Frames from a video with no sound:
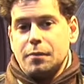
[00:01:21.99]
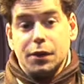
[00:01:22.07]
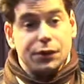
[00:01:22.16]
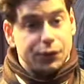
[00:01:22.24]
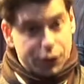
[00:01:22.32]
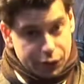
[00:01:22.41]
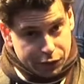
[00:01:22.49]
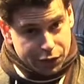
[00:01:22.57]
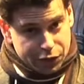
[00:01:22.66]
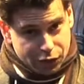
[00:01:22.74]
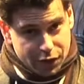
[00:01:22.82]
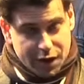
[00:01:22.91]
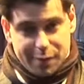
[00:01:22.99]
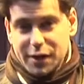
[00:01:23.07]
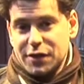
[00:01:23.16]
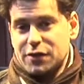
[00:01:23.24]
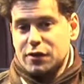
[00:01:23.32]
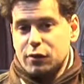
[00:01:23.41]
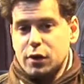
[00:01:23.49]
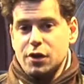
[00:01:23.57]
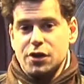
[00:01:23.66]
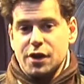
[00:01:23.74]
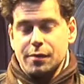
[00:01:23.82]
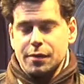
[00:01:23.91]
but do destroy their places of
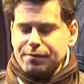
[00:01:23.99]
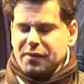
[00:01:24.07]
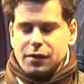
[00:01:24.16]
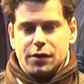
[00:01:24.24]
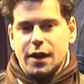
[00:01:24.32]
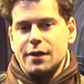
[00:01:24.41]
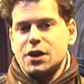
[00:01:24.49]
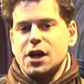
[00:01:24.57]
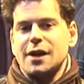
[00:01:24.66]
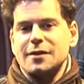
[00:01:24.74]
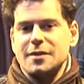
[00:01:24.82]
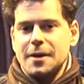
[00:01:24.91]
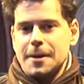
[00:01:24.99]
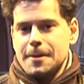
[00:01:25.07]
worship if you get the chance.